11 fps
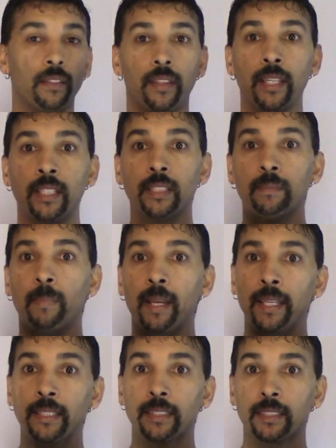These
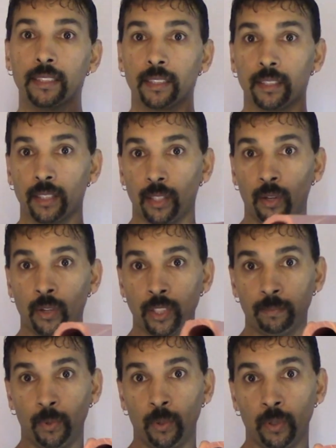bass
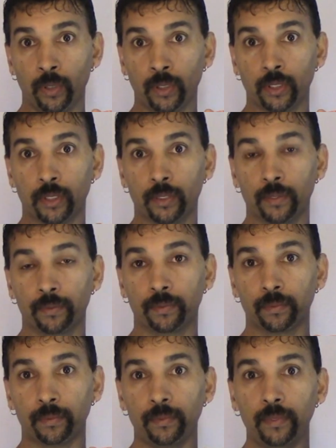large bores,
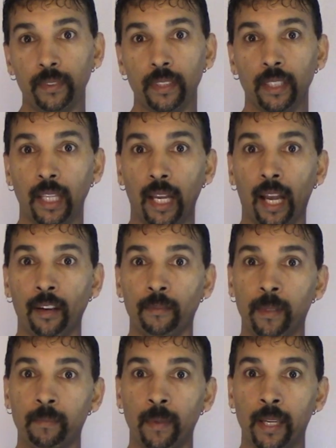I've
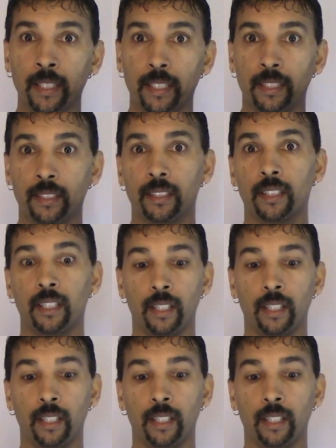been making.